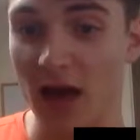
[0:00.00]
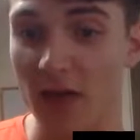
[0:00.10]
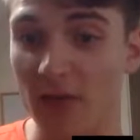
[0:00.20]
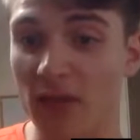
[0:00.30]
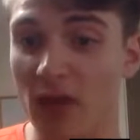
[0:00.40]

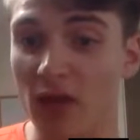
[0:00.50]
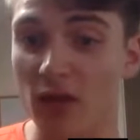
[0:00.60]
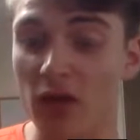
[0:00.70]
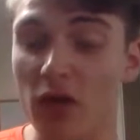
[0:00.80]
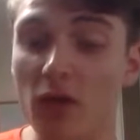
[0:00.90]
So
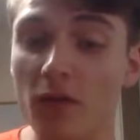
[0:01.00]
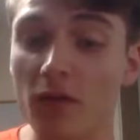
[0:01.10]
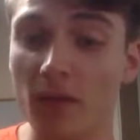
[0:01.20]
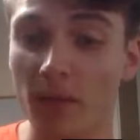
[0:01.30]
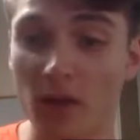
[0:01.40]

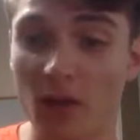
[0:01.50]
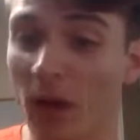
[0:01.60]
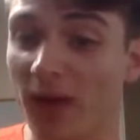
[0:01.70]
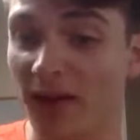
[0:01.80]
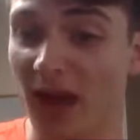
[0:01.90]
you've
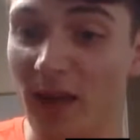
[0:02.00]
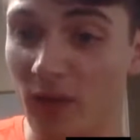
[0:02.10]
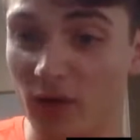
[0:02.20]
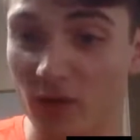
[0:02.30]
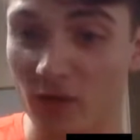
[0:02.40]
applied to
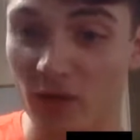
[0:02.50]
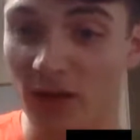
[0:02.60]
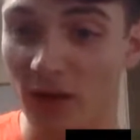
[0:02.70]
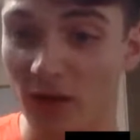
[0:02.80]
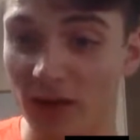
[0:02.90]
Cambridge and
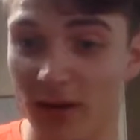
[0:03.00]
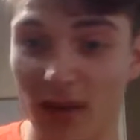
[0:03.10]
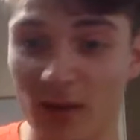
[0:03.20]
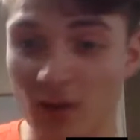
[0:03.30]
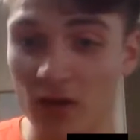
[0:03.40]
presumably got
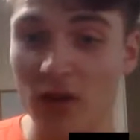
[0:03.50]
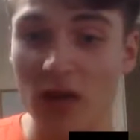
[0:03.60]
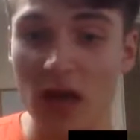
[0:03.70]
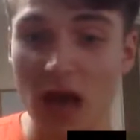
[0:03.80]
into Cambridge.